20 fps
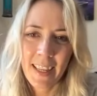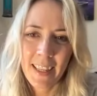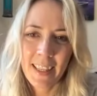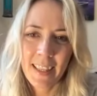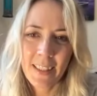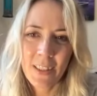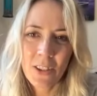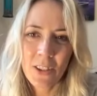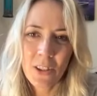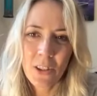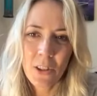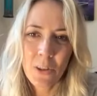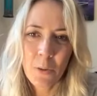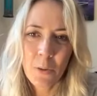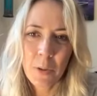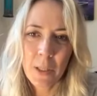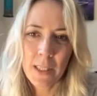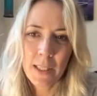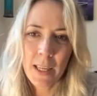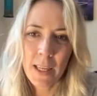And so
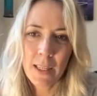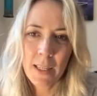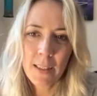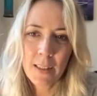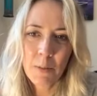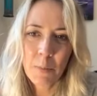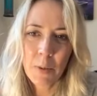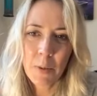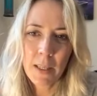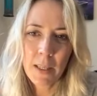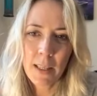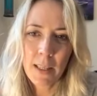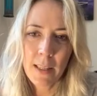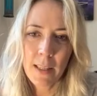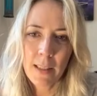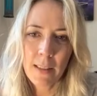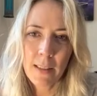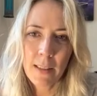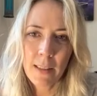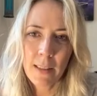what's hidden beneath